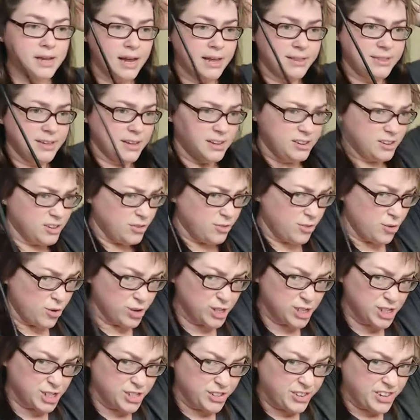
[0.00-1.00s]
And then, of
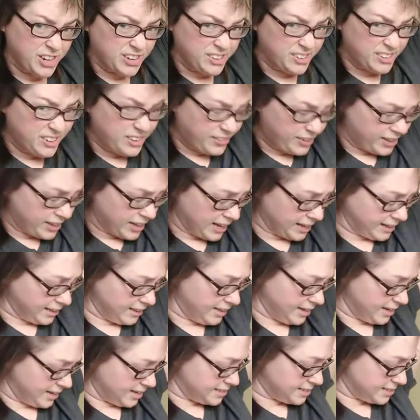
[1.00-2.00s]
course, you can do it like
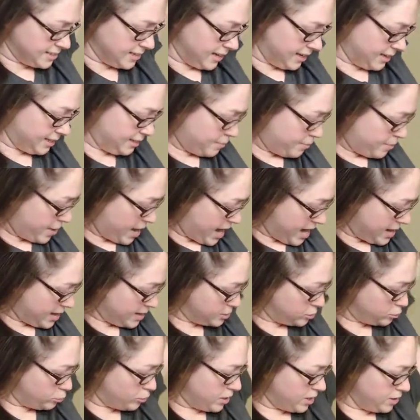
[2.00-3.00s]
this and get the back
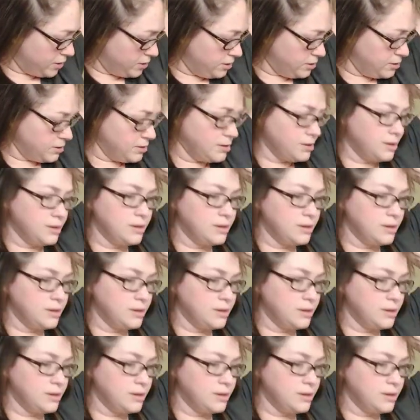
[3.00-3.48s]
as well.